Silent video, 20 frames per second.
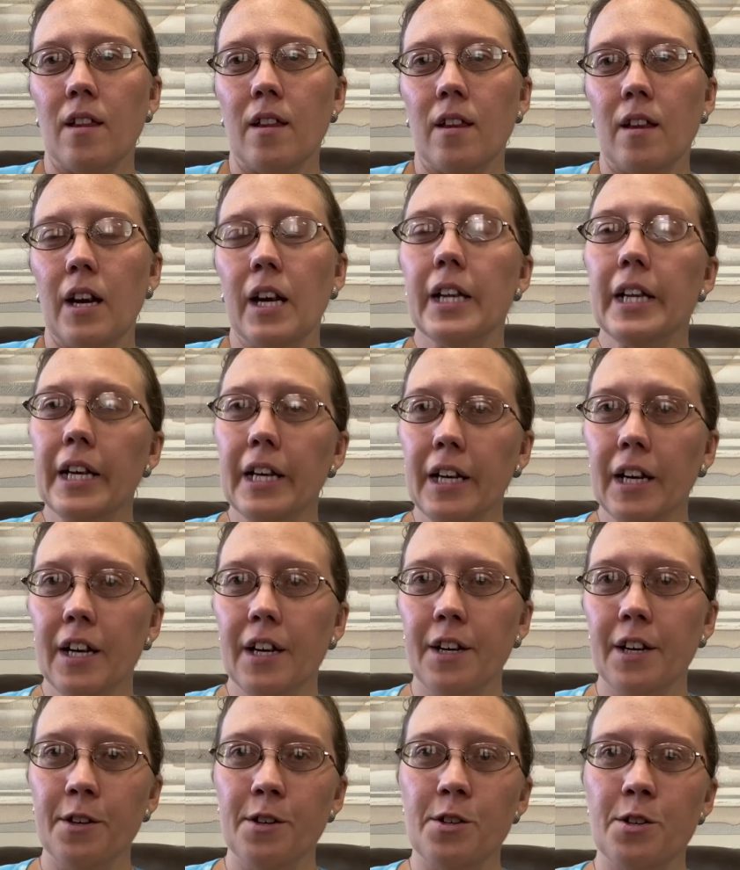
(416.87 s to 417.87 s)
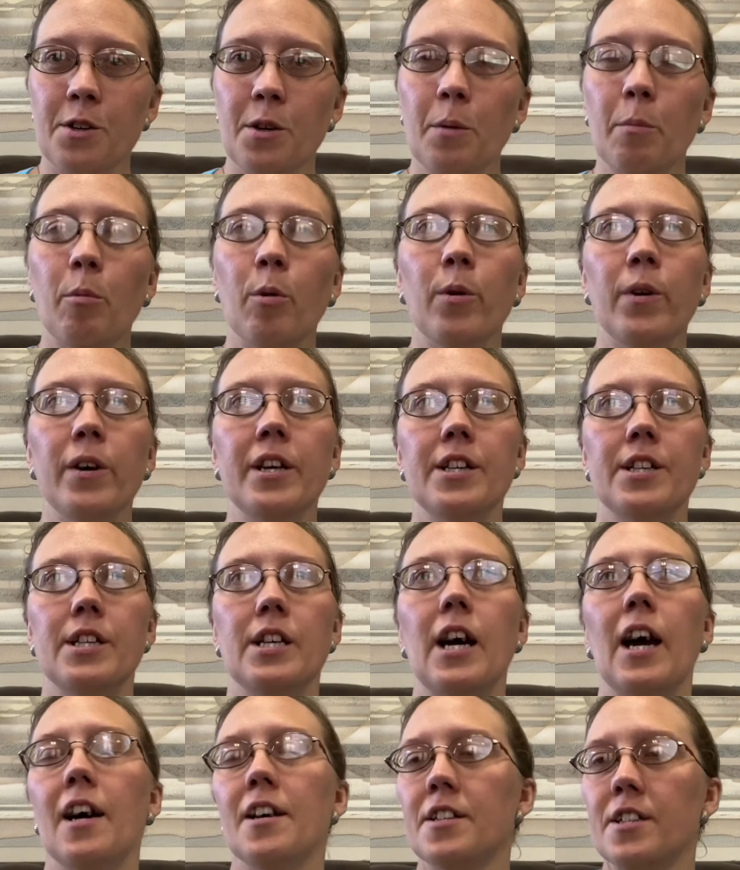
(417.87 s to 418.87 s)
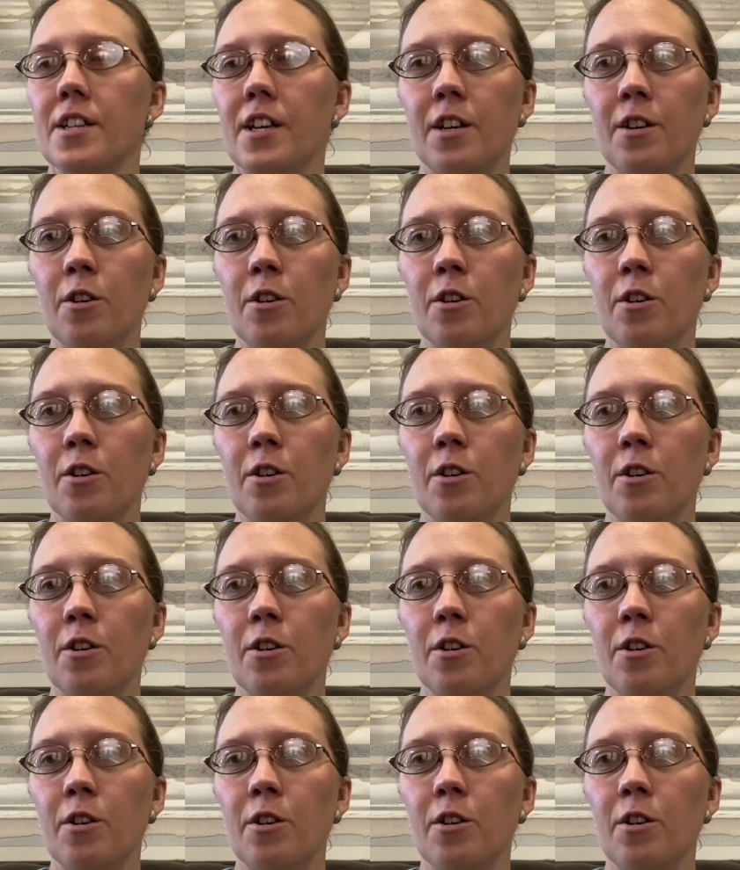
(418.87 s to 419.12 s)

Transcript: And then getting to your point and asking